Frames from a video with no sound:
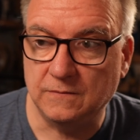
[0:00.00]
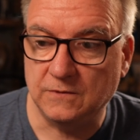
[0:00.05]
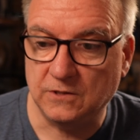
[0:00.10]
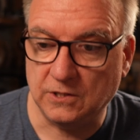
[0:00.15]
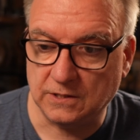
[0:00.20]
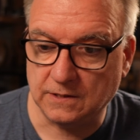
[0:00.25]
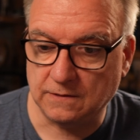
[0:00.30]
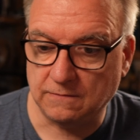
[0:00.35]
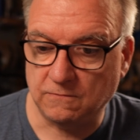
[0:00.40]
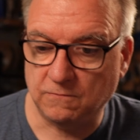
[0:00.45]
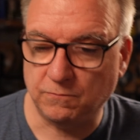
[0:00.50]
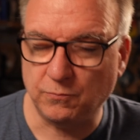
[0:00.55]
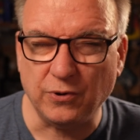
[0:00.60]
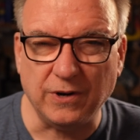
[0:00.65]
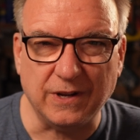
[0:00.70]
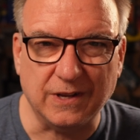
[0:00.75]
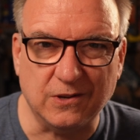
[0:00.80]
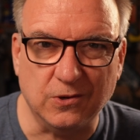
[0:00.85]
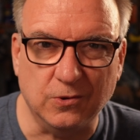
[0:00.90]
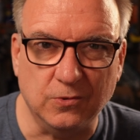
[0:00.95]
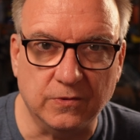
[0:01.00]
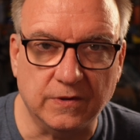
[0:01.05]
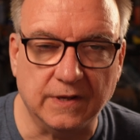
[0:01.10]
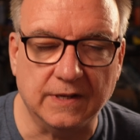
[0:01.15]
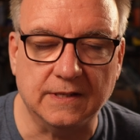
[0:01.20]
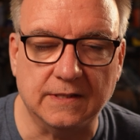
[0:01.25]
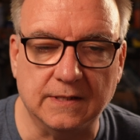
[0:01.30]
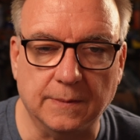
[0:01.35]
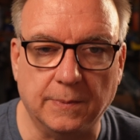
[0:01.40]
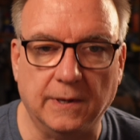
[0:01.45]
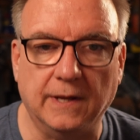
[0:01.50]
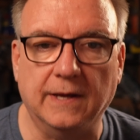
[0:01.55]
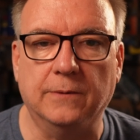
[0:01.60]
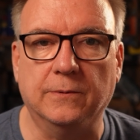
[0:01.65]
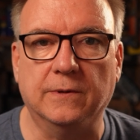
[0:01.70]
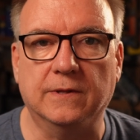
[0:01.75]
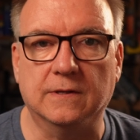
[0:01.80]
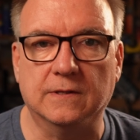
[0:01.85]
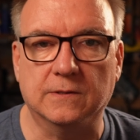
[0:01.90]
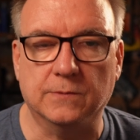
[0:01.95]
just pretty cool things to play
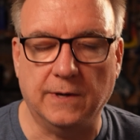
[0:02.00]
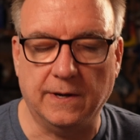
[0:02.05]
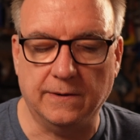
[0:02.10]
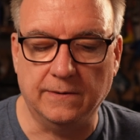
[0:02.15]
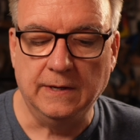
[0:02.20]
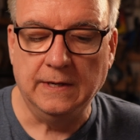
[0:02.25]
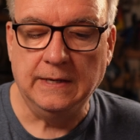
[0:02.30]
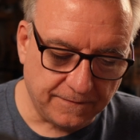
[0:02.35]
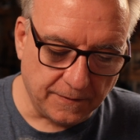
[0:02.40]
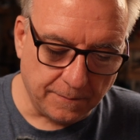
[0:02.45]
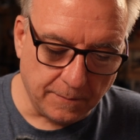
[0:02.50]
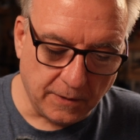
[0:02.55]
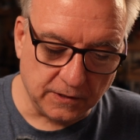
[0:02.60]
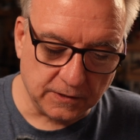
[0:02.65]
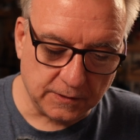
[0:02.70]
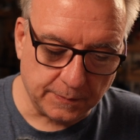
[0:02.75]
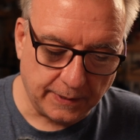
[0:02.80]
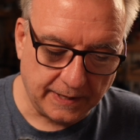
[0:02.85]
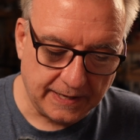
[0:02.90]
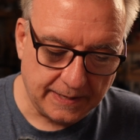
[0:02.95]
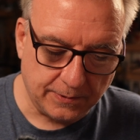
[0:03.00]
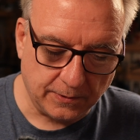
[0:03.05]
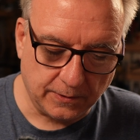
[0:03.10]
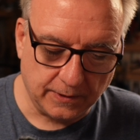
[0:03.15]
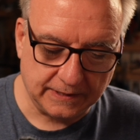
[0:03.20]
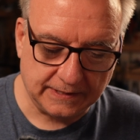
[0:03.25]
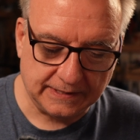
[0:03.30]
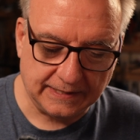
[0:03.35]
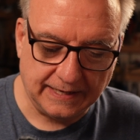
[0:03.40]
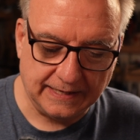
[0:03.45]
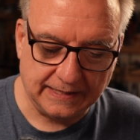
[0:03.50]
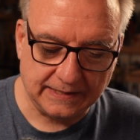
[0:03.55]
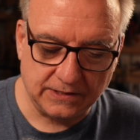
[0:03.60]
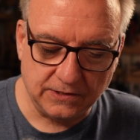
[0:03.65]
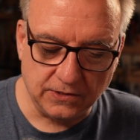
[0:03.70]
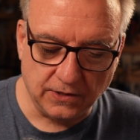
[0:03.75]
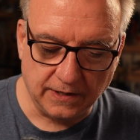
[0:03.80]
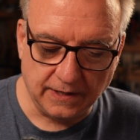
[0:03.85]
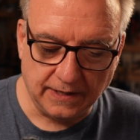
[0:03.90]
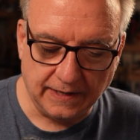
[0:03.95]
with as well. For most people, I'd say it's
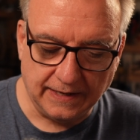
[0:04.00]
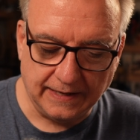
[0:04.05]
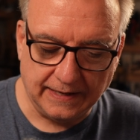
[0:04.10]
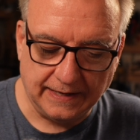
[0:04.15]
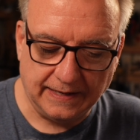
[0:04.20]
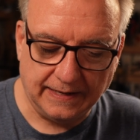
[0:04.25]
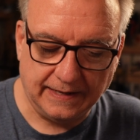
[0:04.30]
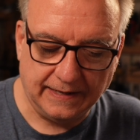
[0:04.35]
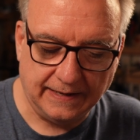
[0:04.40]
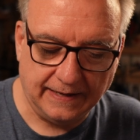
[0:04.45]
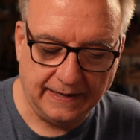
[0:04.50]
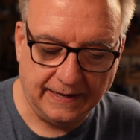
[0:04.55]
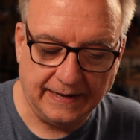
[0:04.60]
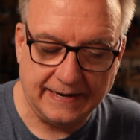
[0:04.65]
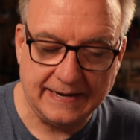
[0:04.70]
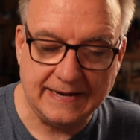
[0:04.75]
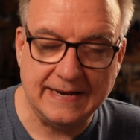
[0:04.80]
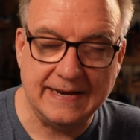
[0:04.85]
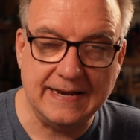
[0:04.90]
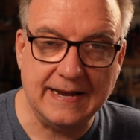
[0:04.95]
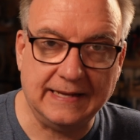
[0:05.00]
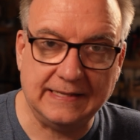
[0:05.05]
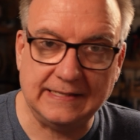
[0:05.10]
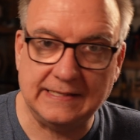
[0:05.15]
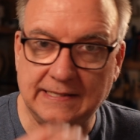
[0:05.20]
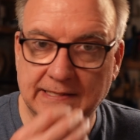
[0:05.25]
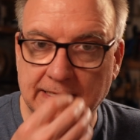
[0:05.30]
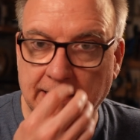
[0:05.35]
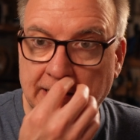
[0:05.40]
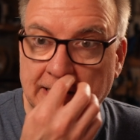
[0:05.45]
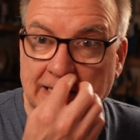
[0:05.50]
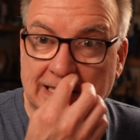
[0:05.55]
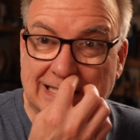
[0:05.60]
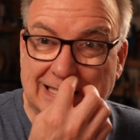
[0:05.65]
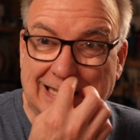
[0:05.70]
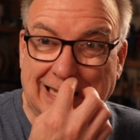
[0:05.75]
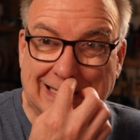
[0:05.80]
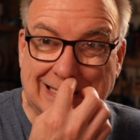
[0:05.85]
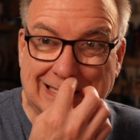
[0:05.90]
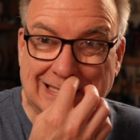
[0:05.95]
not a
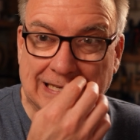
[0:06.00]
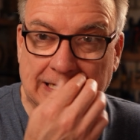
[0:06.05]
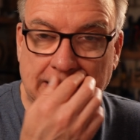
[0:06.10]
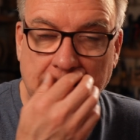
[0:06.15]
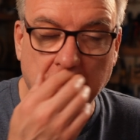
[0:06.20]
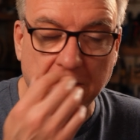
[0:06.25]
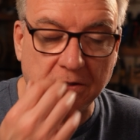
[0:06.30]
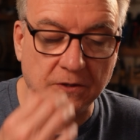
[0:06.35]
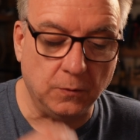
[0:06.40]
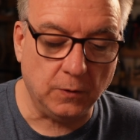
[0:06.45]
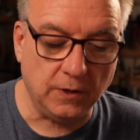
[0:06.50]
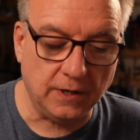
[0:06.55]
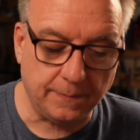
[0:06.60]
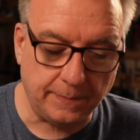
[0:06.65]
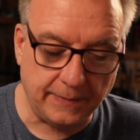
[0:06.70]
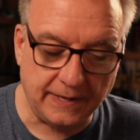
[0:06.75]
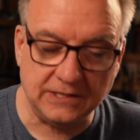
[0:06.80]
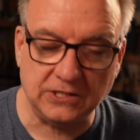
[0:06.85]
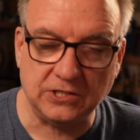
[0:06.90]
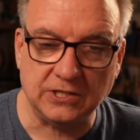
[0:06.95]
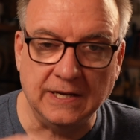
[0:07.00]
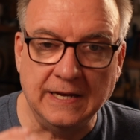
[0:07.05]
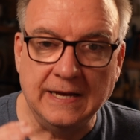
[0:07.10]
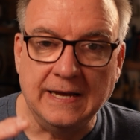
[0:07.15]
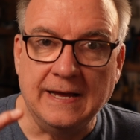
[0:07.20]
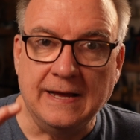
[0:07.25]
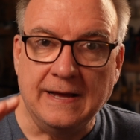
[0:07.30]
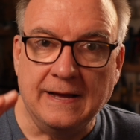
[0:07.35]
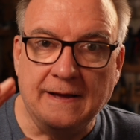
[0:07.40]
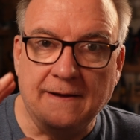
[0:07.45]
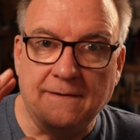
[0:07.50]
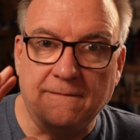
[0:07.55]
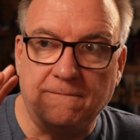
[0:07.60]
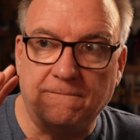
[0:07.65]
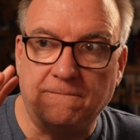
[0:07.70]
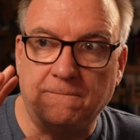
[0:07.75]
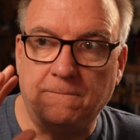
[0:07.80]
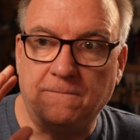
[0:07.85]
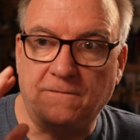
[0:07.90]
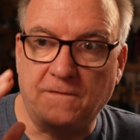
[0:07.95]
necessity on the workbench.
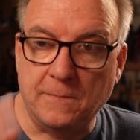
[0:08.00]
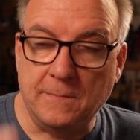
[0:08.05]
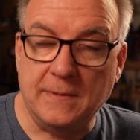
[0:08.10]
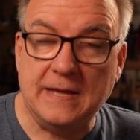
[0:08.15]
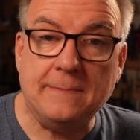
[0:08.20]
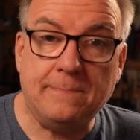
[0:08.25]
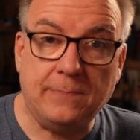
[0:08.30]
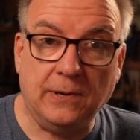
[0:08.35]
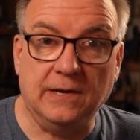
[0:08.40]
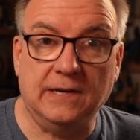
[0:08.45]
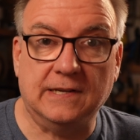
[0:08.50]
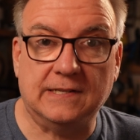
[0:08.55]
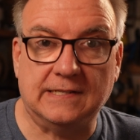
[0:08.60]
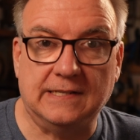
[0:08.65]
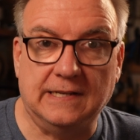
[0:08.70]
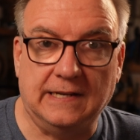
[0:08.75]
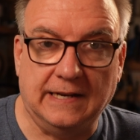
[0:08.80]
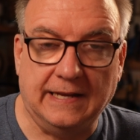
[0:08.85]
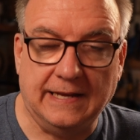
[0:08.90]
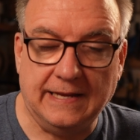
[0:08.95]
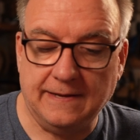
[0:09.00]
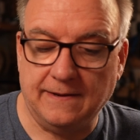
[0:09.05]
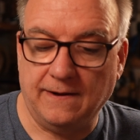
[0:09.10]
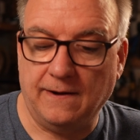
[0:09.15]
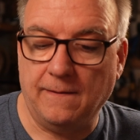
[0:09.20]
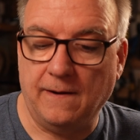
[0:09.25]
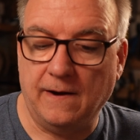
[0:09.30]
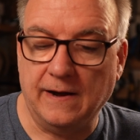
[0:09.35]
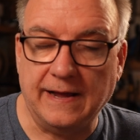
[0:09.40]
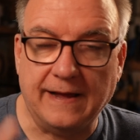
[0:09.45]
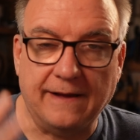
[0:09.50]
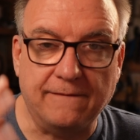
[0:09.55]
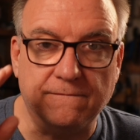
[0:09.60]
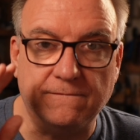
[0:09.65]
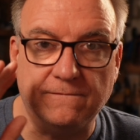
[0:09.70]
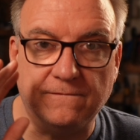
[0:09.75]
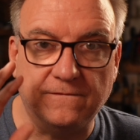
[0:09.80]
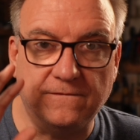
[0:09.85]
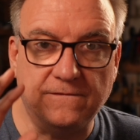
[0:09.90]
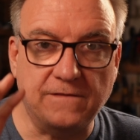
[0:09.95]
For me personally, I have
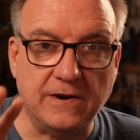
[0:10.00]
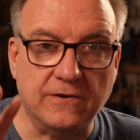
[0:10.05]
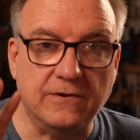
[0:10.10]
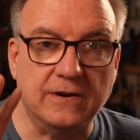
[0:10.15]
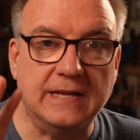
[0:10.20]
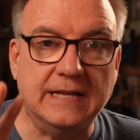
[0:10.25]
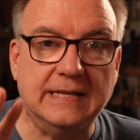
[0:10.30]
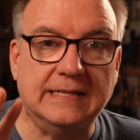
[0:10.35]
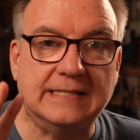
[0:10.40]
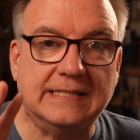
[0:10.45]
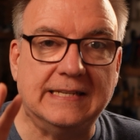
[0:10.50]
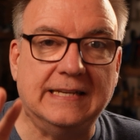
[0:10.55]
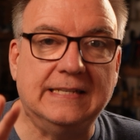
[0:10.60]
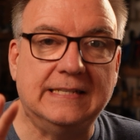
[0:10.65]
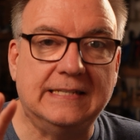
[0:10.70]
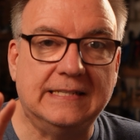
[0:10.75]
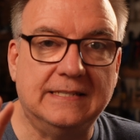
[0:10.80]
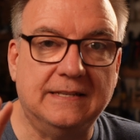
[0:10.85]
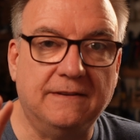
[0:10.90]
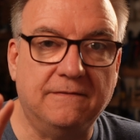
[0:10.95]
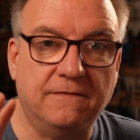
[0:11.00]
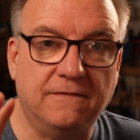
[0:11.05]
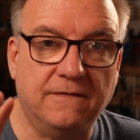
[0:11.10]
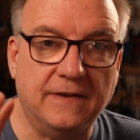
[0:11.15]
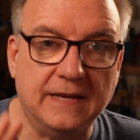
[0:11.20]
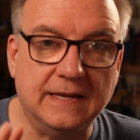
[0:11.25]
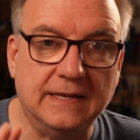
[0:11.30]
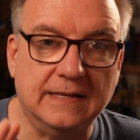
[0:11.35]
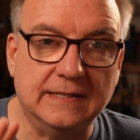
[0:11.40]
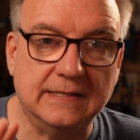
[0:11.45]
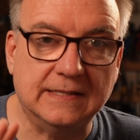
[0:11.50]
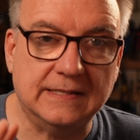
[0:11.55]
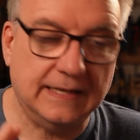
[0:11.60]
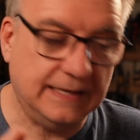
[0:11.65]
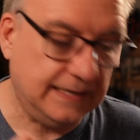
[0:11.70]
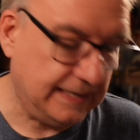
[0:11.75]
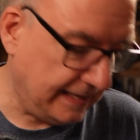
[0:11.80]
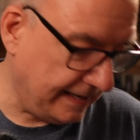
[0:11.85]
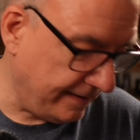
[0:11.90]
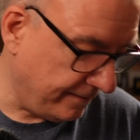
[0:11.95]
very insensitive fingers,
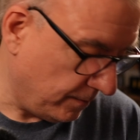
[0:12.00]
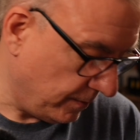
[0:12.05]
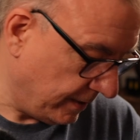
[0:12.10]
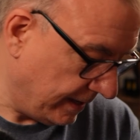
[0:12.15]
and even